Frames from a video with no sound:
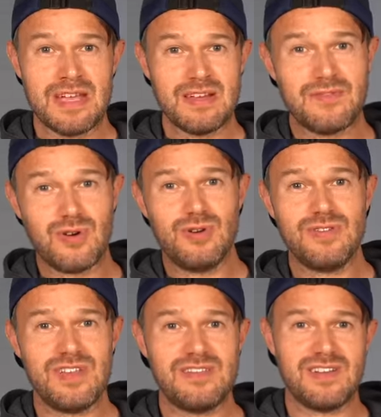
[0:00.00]
Now, of course,
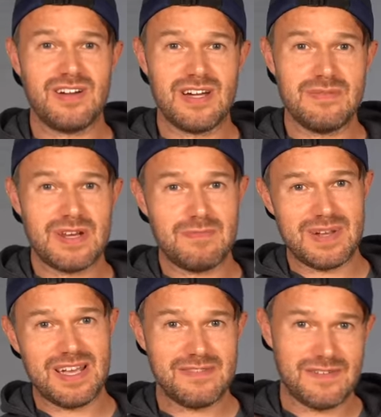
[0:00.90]
there's time and a
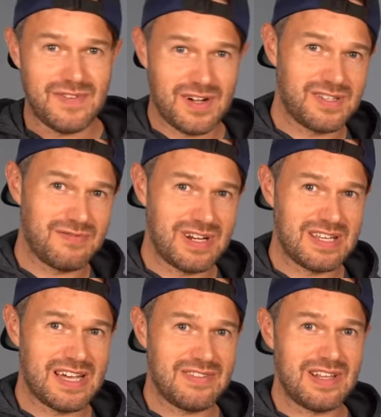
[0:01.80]
place for faster running
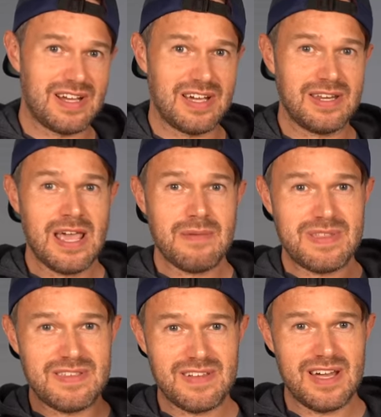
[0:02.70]
down the line, but in
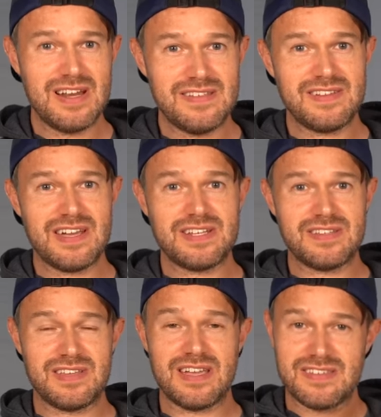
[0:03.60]
these early
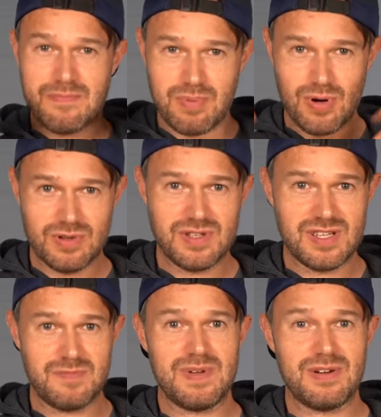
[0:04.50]
stages, it's important
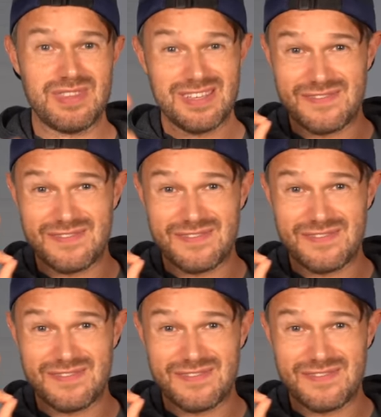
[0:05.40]
to build this